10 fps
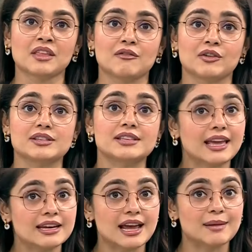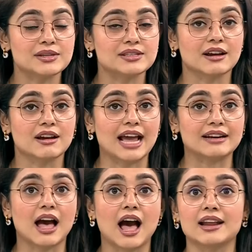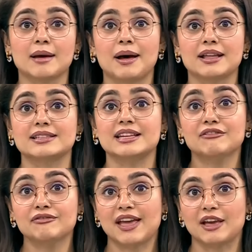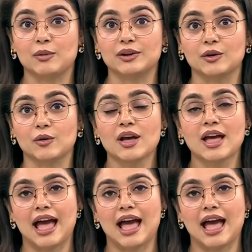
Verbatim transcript: For the second time this year, actor Alia Bhatt's deepfake video